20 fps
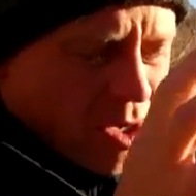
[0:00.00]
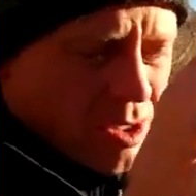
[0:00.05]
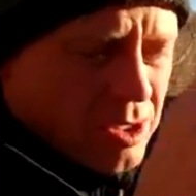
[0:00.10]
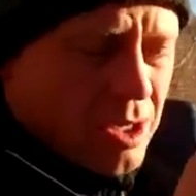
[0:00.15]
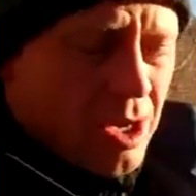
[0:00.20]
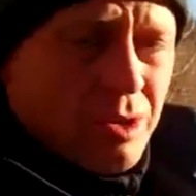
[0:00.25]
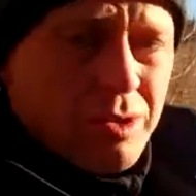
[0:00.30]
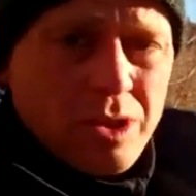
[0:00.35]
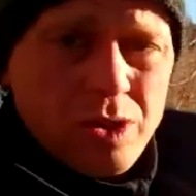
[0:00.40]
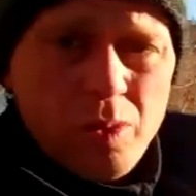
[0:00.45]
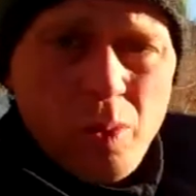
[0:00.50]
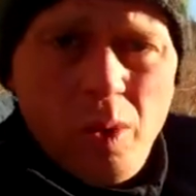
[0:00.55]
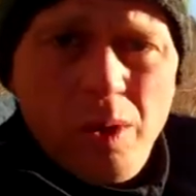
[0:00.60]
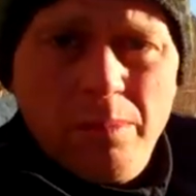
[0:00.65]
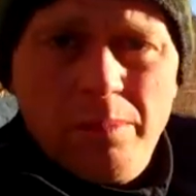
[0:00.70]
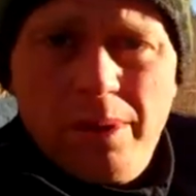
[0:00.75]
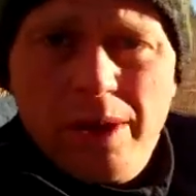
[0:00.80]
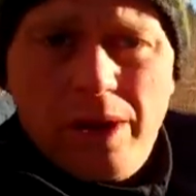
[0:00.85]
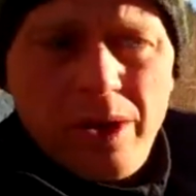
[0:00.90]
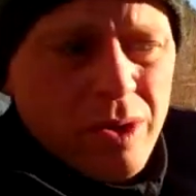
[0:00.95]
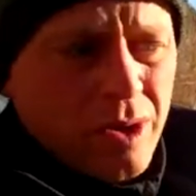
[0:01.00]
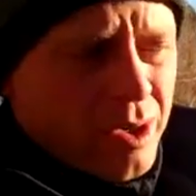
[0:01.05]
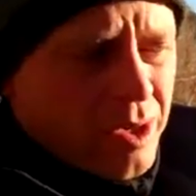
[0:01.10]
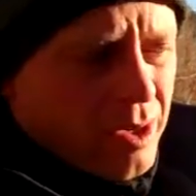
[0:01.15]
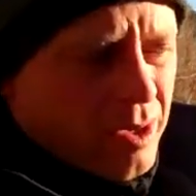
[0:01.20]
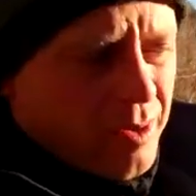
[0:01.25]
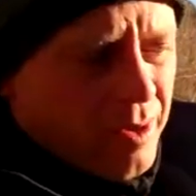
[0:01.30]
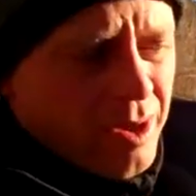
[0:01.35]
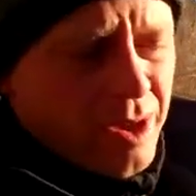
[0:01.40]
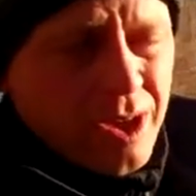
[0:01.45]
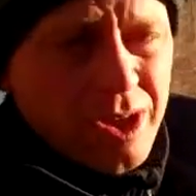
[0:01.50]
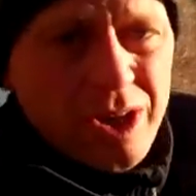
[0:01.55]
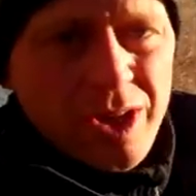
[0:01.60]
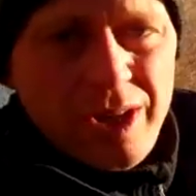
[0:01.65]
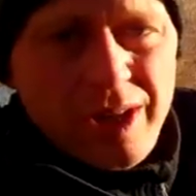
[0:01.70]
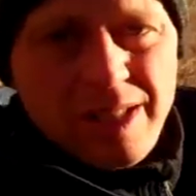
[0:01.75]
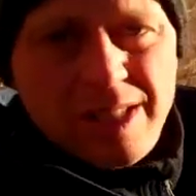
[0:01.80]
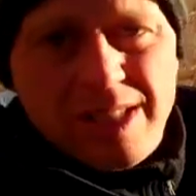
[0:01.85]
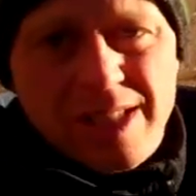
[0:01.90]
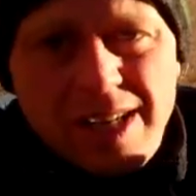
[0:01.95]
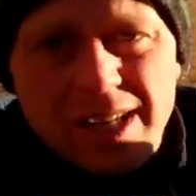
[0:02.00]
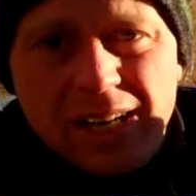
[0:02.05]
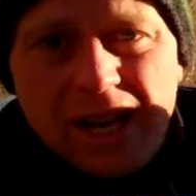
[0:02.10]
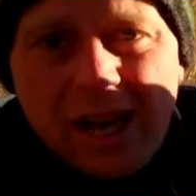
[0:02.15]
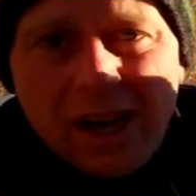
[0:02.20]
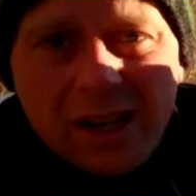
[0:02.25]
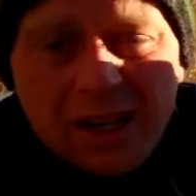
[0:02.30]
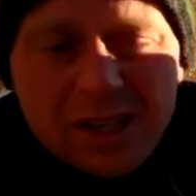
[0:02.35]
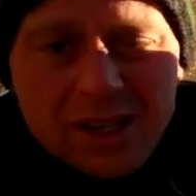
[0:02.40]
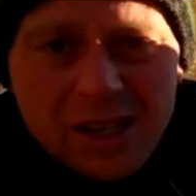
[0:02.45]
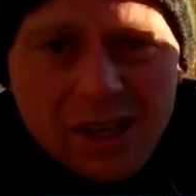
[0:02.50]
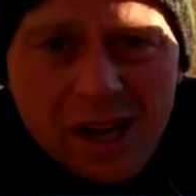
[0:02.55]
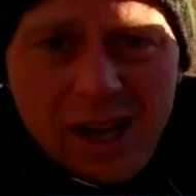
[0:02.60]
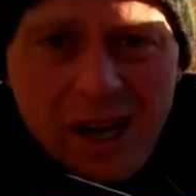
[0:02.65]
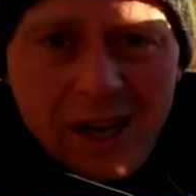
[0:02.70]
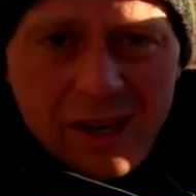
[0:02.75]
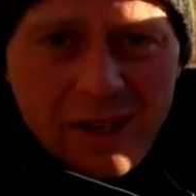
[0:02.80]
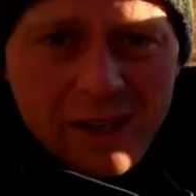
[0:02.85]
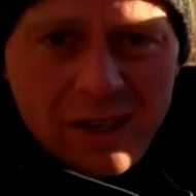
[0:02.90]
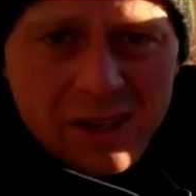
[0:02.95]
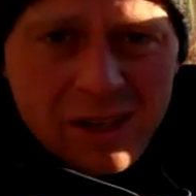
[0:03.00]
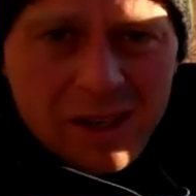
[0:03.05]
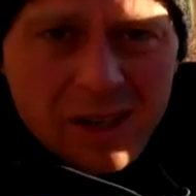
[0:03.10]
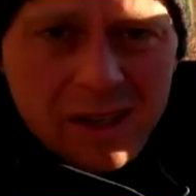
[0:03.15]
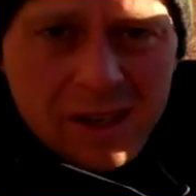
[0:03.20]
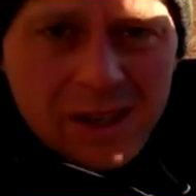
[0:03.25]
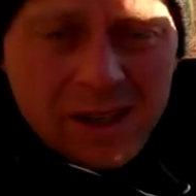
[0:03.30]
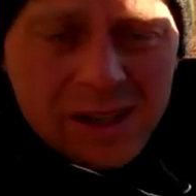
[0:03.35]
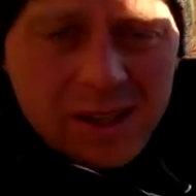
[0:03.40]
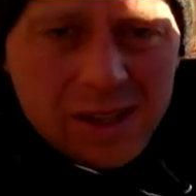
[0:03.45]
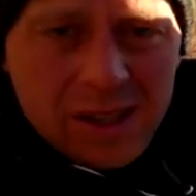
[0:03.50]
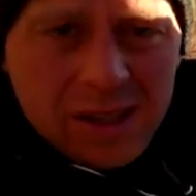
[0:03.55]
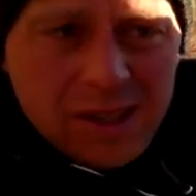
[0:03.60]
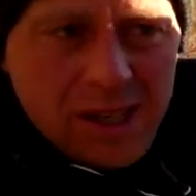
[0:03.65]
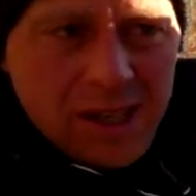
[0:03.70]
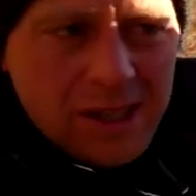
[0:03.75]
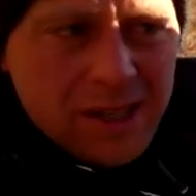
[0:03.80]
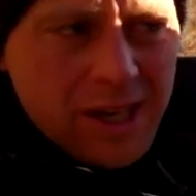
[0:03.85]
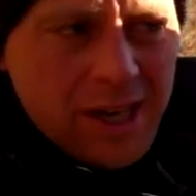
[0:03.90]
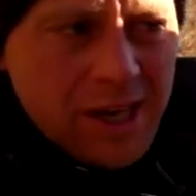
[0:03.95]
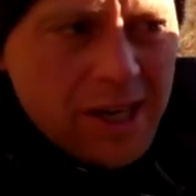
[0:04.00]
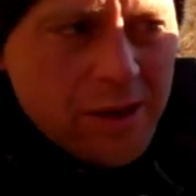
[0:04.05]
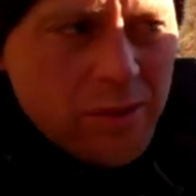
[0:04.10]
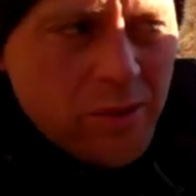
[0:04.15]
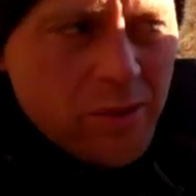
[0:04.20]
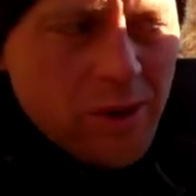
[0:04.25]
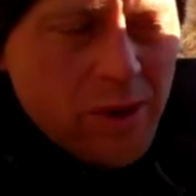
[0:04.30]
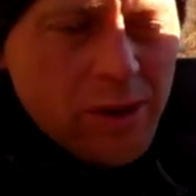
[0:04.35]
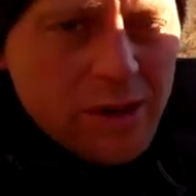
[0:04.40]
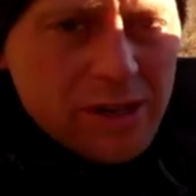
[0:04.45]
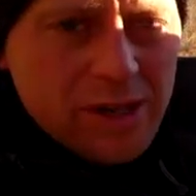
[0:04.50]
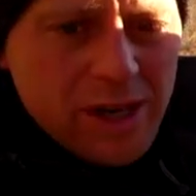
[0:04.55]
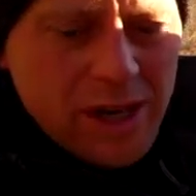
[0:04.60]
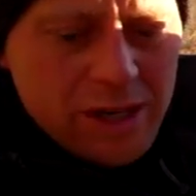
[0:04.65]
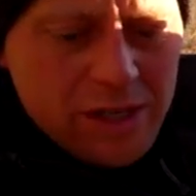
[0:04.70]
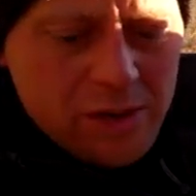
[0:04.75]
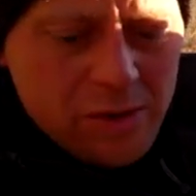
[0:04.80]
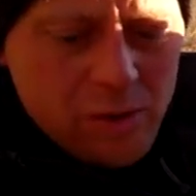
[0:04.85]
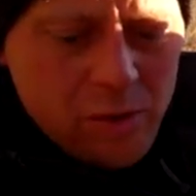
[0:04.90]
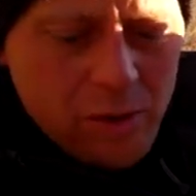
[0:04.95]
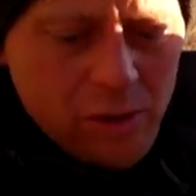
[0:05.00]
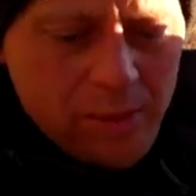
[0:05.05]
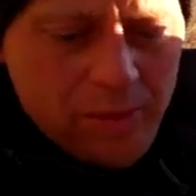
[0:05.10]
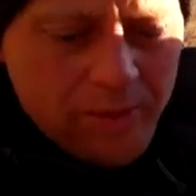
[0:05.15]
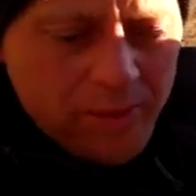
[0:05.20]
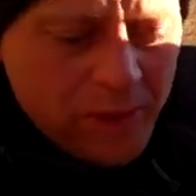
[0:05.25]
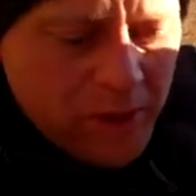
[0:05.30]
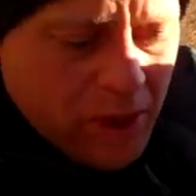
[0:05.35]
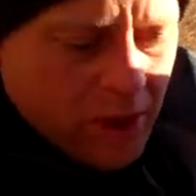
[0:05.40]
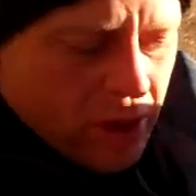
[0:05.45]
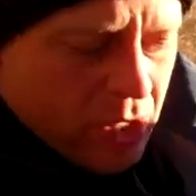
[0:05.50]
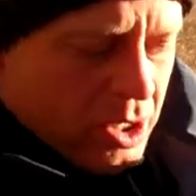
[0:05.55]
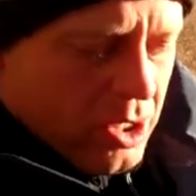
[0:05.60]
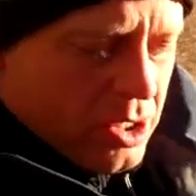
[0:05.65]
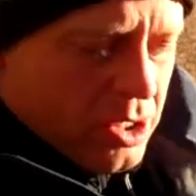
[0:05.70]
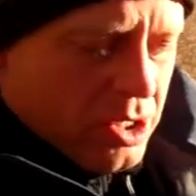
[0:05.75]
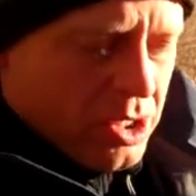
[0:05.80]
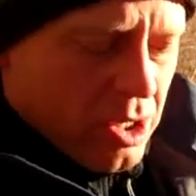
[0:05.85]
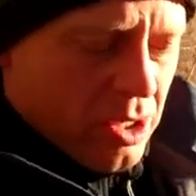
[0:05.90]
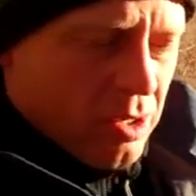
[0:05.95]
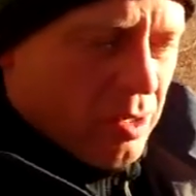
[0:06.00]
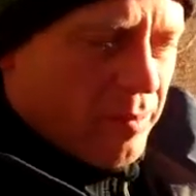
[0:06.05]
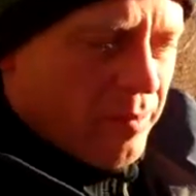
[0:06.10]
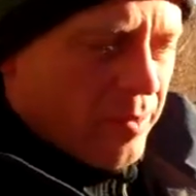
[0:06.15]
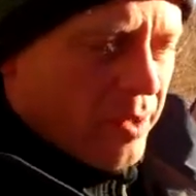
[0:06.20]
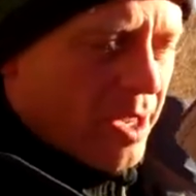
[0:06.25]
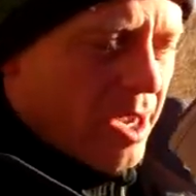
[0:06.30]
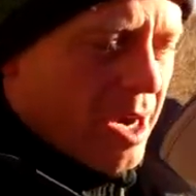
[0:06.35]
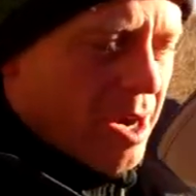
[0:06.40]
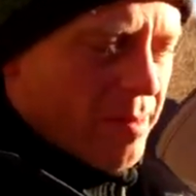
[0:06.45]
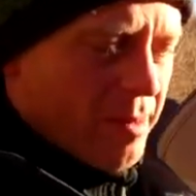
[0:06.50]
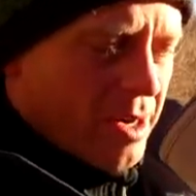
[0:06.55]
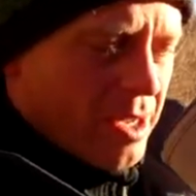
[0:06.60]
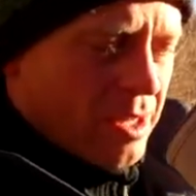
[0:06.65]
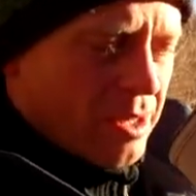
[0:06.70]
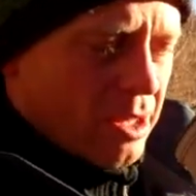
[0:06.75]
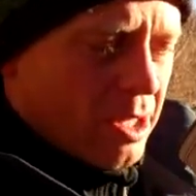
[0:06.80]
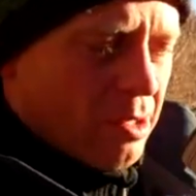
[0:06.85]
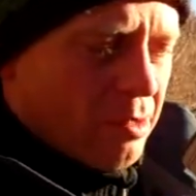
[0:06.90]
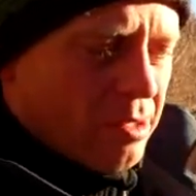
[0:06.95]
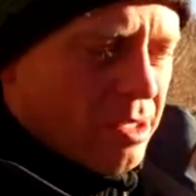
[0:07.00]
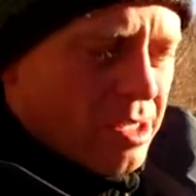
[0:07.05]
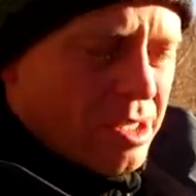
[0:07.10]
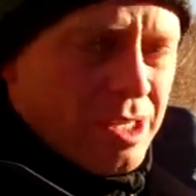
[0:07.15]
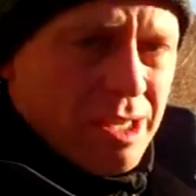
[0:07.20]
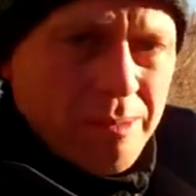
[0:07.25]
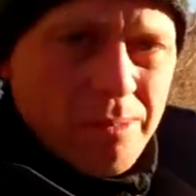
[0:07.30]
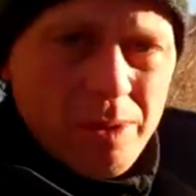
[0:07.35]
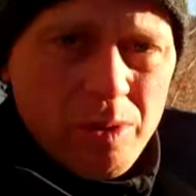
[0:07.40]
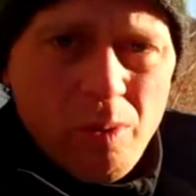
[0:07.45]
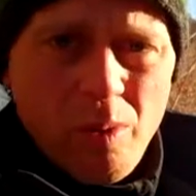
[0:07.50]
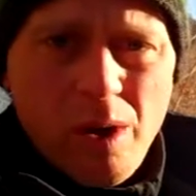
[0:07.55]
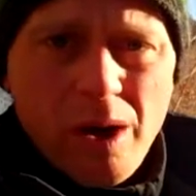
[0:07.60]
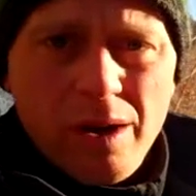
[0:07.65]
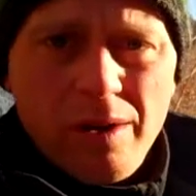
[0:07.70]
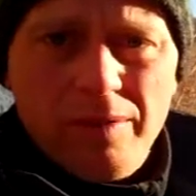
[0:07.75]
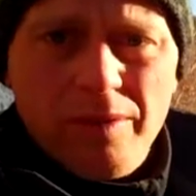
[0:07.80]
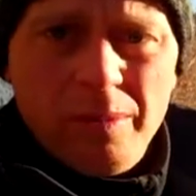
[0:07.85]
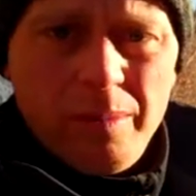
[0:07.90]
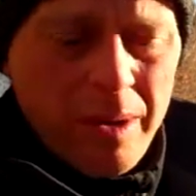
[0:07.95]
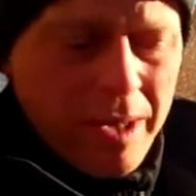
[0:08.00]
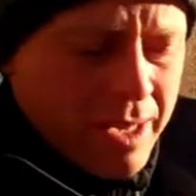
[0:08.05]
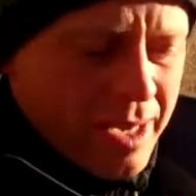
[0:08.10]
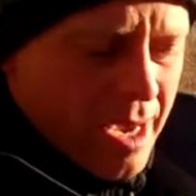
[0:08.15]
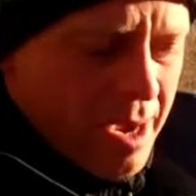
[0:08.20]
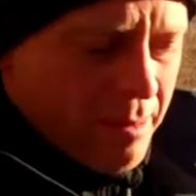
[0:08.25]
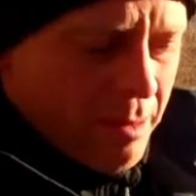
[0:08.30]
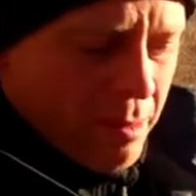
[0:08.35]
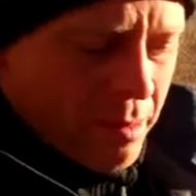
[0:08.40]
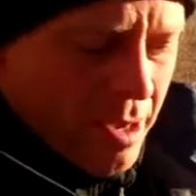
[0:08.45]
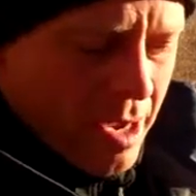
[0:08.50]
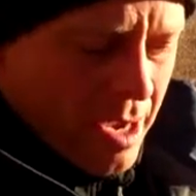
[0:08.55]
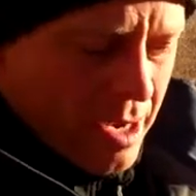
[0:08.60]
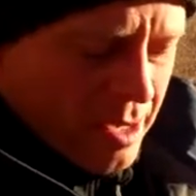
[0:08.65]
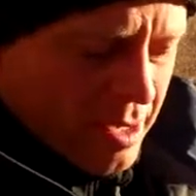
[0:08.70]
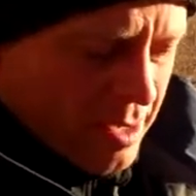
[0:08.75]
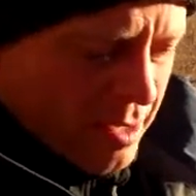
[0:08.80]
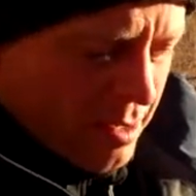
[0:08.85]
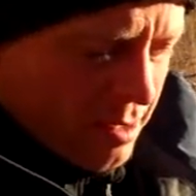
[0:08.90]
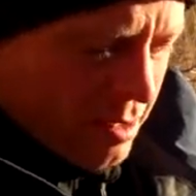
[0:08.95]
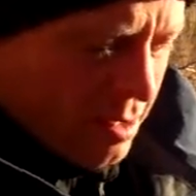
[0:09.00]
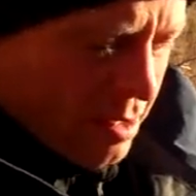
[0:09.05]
It's all just one big cooker. You can see down inside the titanium, oh, it's nice and warm. So I'm going to load this up with water from my Camelback,